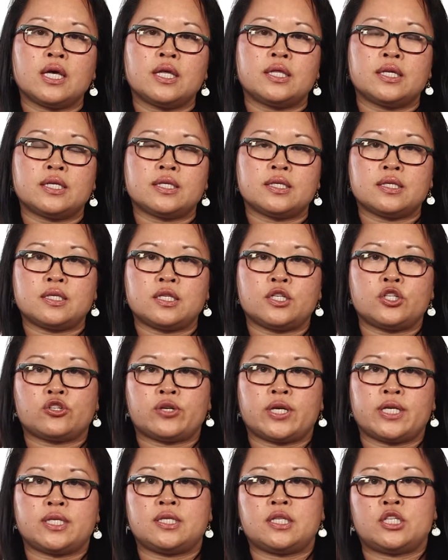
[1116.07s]
This is a
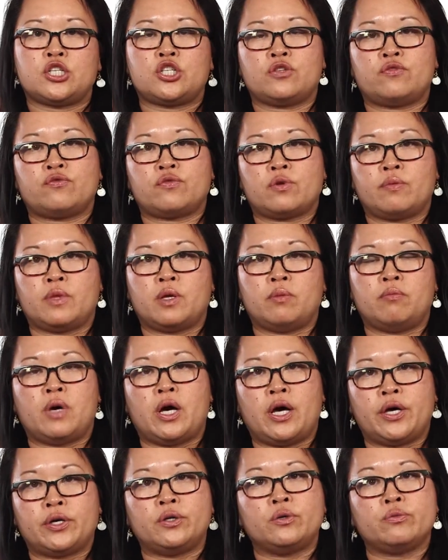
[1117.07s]
transition from the
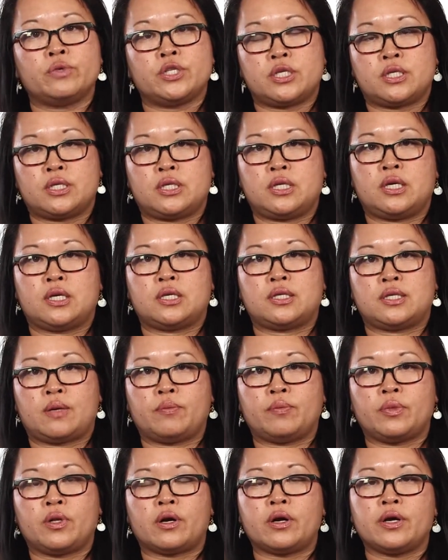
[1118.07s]
model, which is the
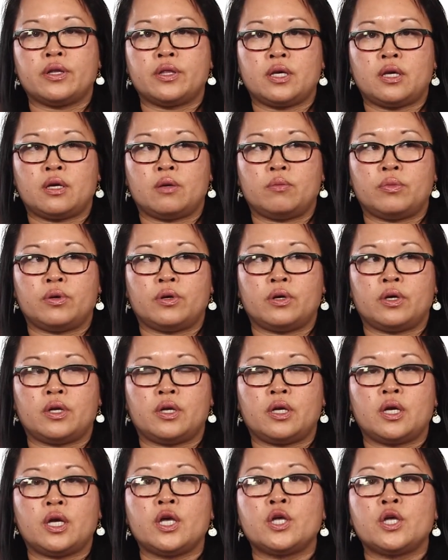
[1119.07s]
exemplar and the input,